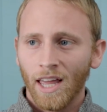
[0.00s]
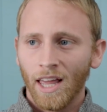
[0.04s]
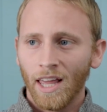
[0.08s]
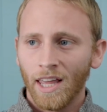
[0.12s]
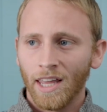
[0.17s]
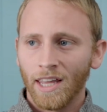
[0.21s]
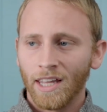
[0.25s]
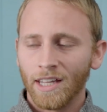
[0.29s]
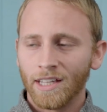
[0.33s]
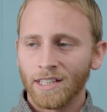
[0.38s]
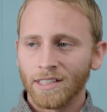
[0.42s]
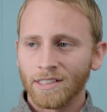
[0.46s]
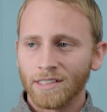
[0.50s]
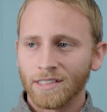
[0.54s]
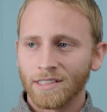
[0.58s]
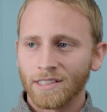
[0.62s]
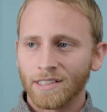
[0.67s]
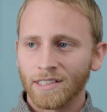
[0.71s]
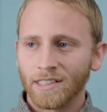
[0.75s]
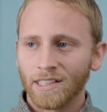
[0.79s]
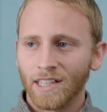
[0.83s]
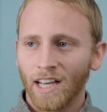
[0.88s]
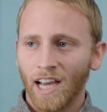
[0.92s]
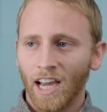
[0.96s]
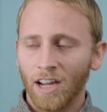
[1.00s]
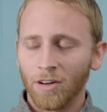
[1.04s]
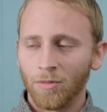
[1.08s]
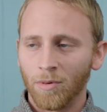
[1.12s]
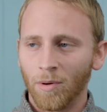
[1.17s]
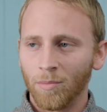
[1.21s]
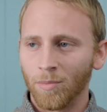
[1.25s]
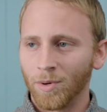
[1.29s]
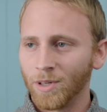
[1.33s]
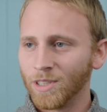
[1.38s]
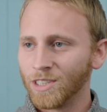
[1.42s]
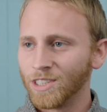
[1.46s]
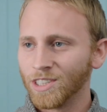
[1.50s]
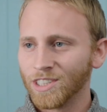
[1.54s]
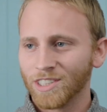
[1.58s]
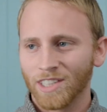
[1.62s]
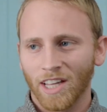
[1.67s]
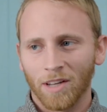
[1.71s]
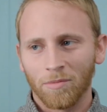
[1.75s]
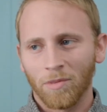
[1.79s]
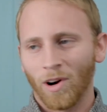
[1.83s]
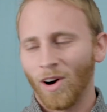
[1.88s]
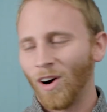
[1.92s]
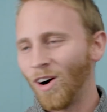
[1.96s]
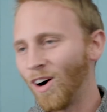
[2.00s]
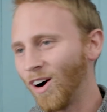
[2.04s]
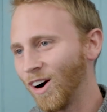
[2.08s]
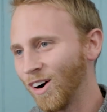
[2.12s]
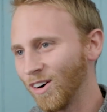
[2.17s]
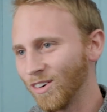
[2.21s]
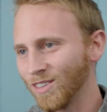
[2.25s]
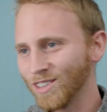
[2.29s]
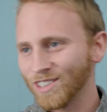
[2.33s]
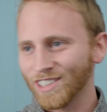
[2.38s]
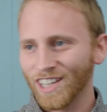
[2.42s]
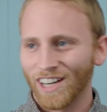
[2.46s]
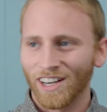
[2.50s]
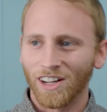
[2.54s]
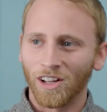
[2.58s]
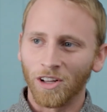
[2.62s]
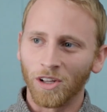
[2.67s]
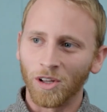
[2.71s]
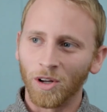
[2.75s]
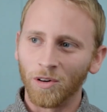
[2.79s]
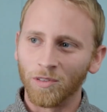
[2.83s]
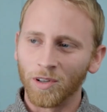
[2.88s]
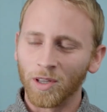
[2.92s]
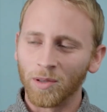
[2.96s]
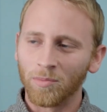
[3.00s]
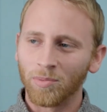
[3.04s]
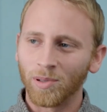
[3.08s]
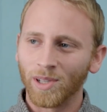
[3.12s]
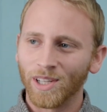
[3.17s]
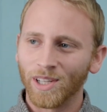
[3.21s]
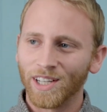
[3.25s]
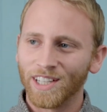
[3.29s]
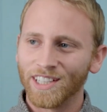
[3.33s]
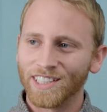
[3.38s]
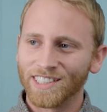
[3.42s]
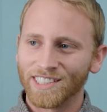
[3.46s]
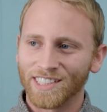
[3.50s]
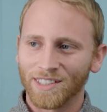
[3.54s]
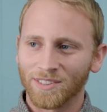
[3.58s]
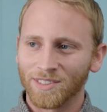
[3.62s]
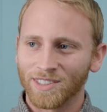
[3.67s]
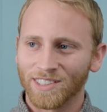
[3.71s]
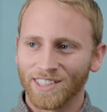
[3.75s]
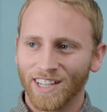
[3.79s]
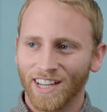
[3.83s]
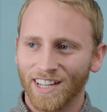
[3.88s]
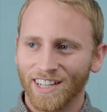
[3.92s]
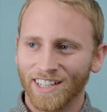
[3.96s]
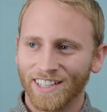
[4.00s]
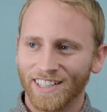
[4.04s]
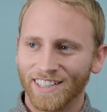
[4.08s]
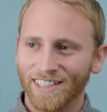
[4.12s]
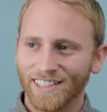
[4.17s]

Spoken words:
And I remember just like my heart was kind of all over the place. I